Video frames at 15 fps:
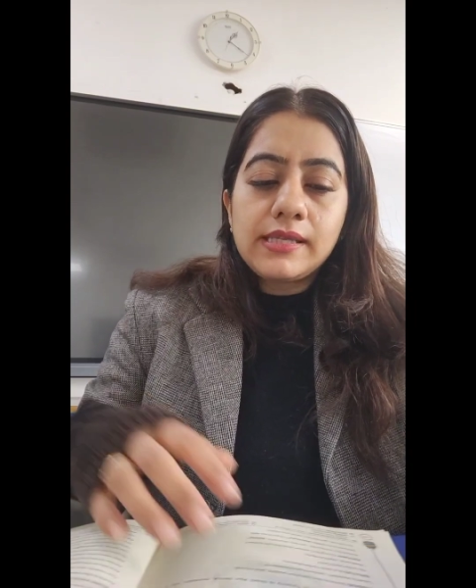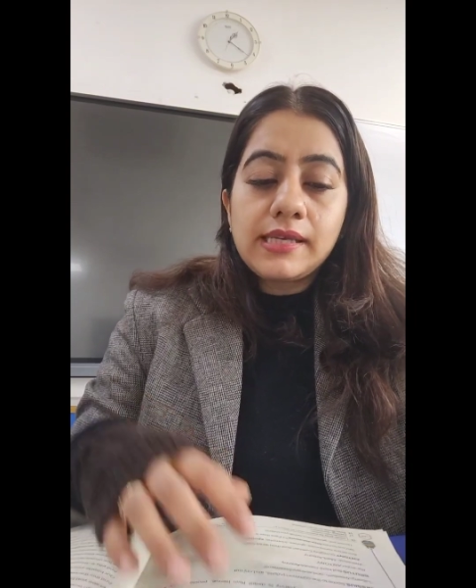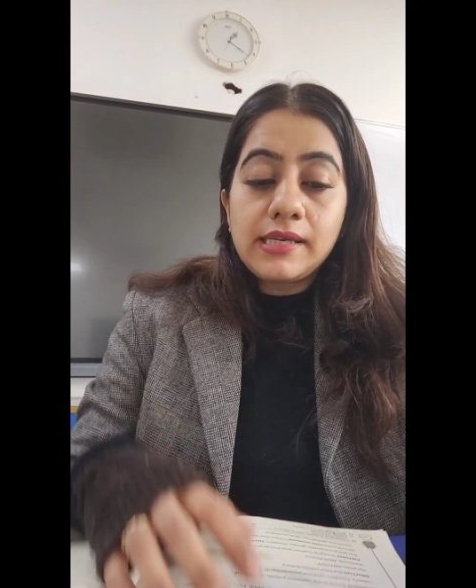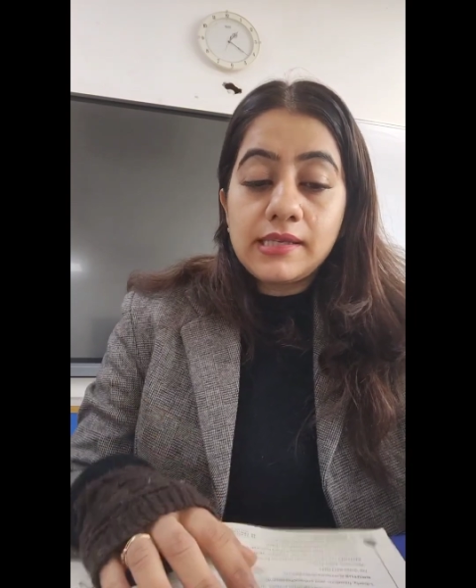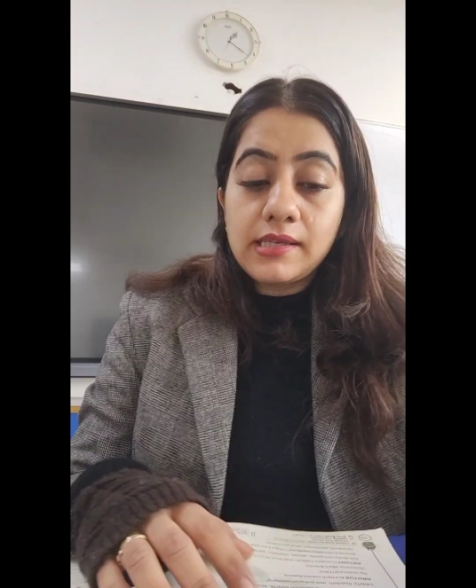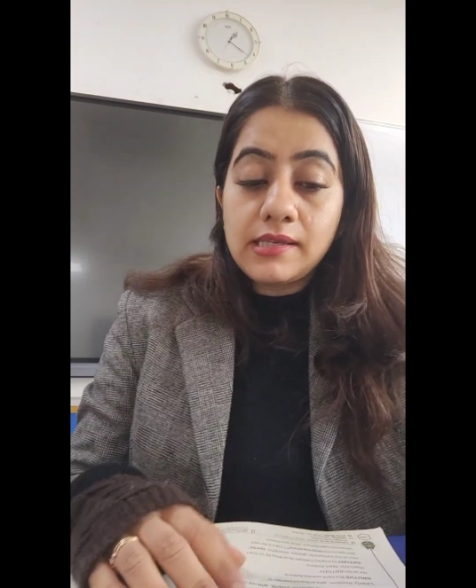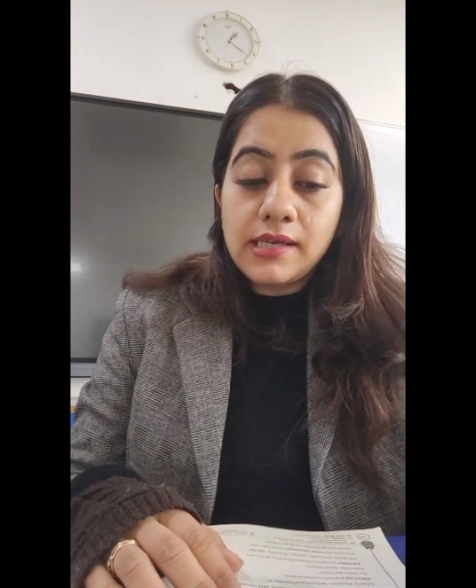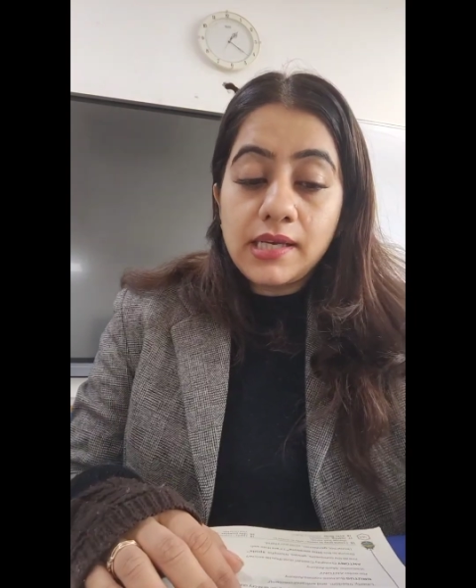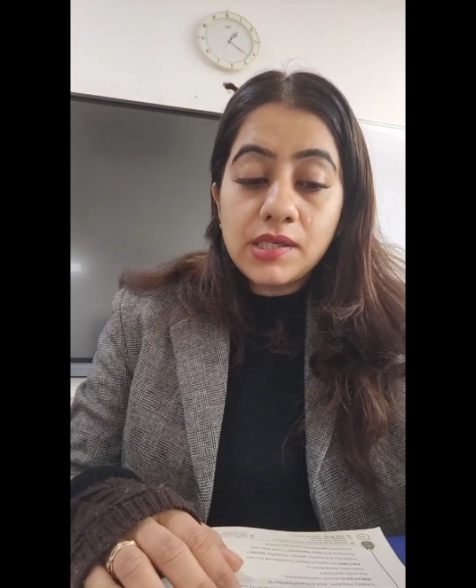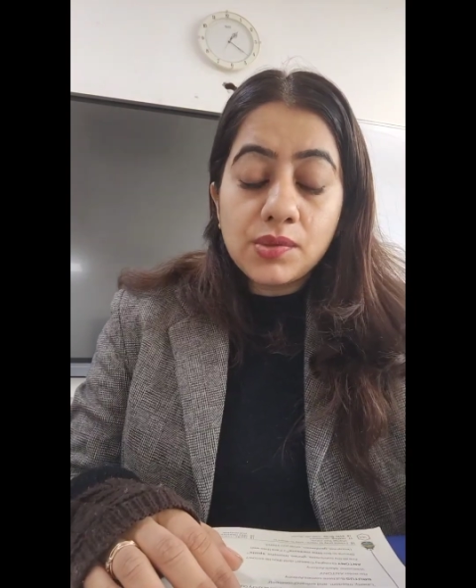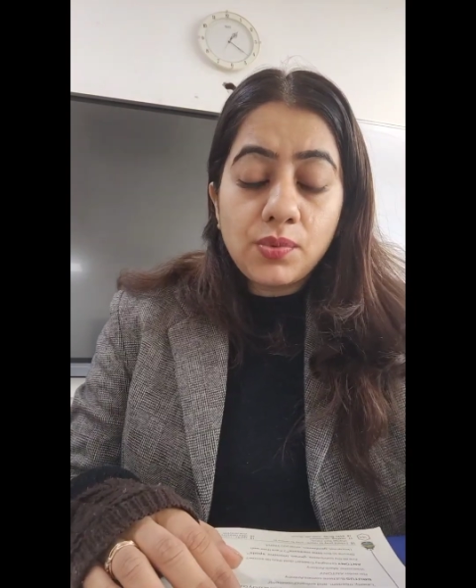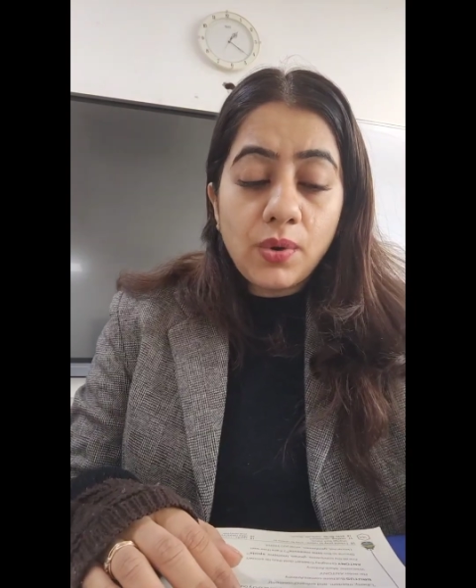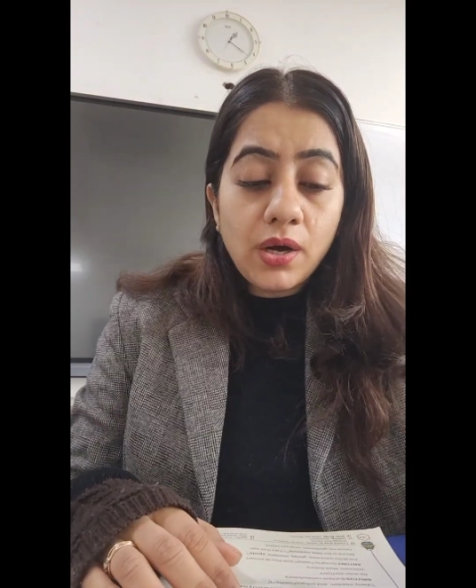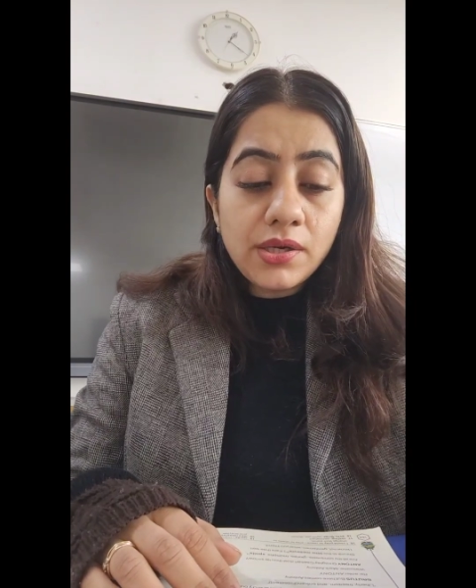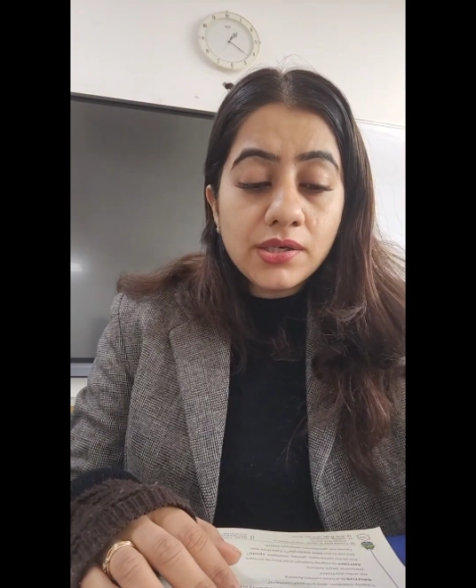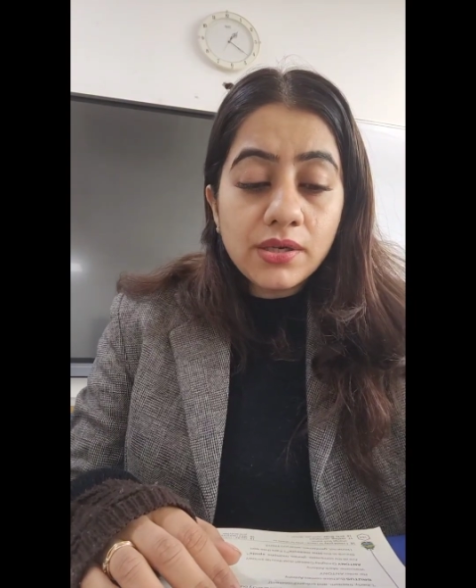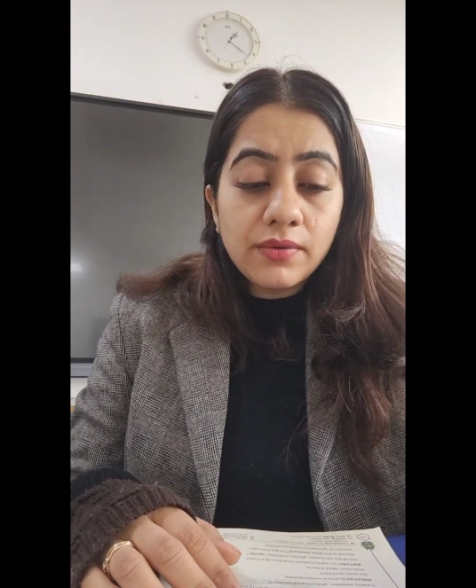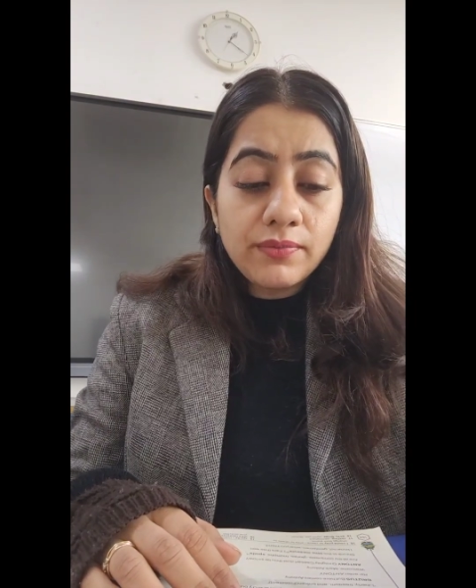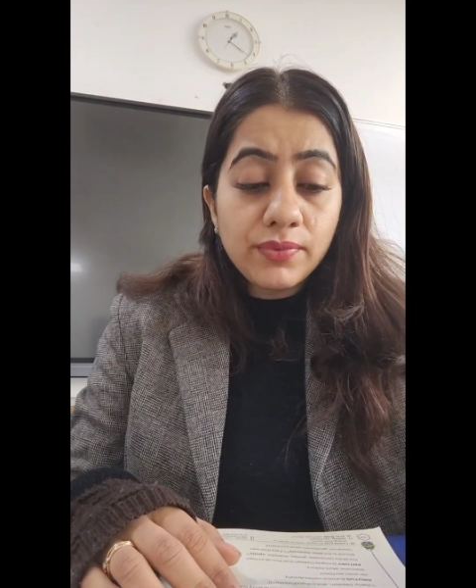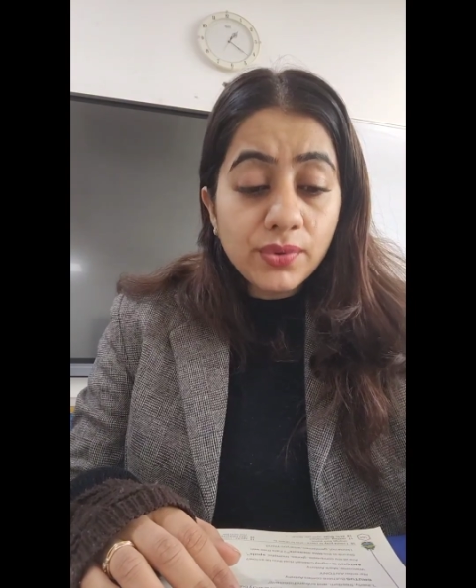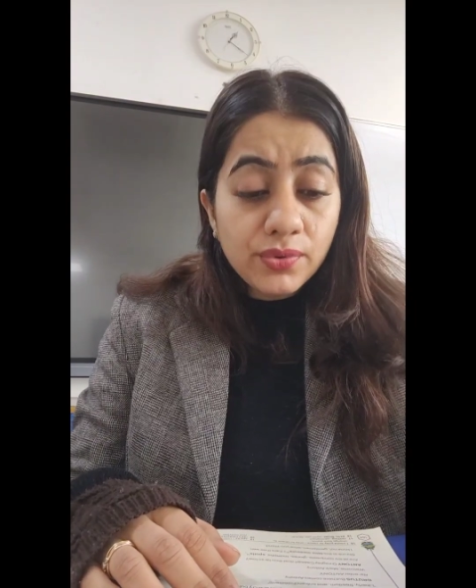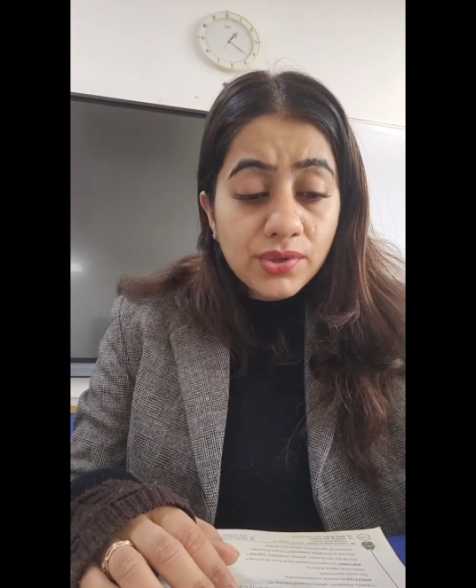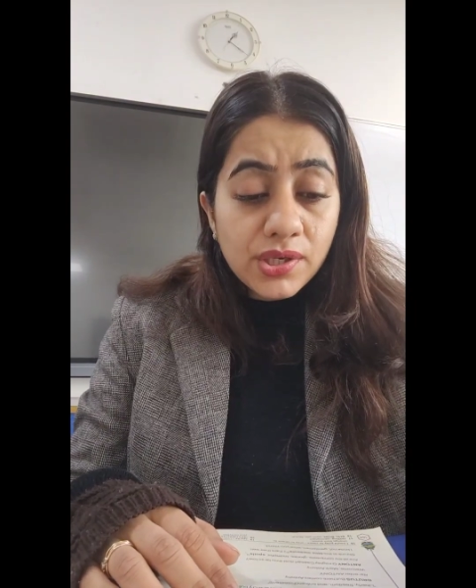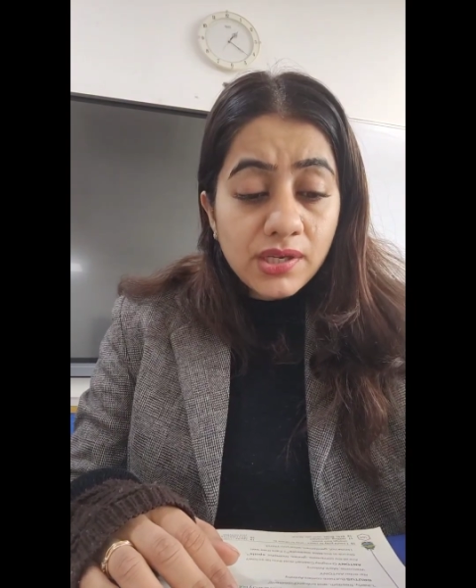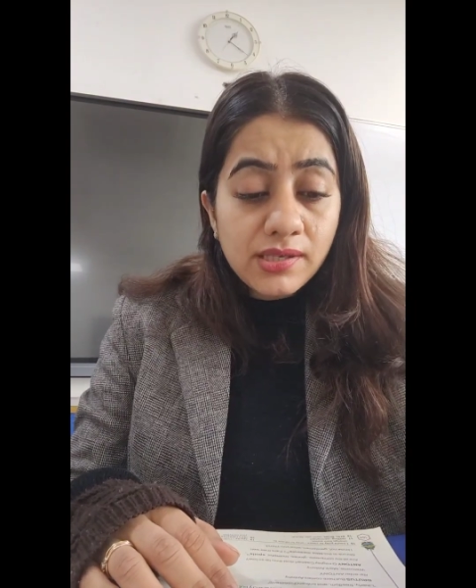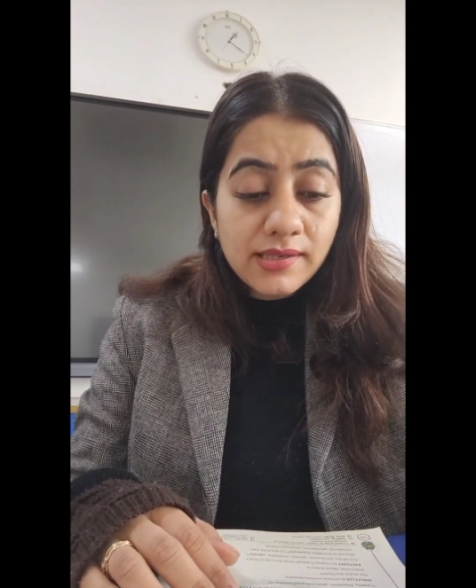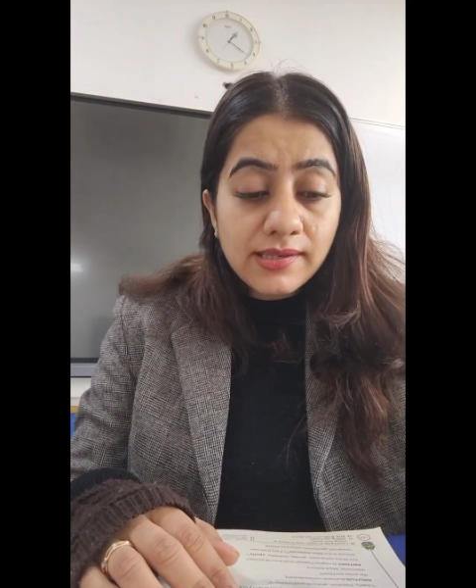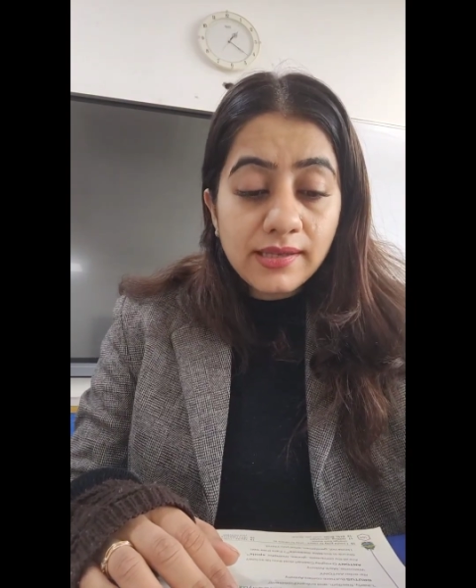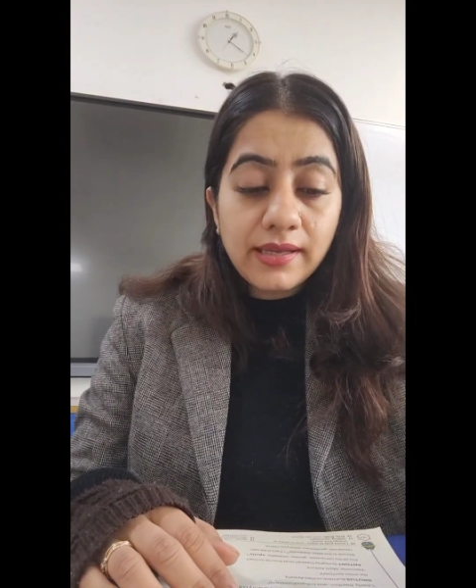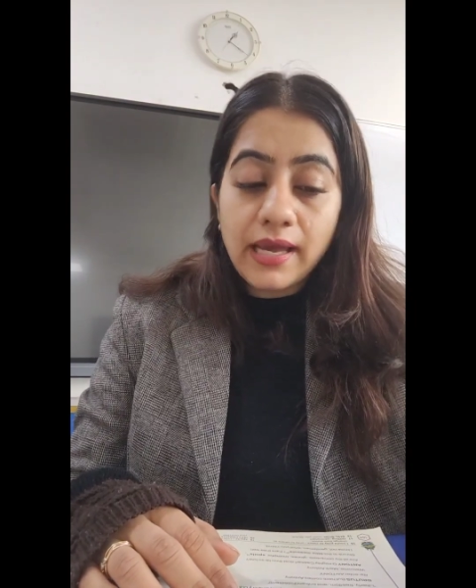Caesar says, "What? Brutus?"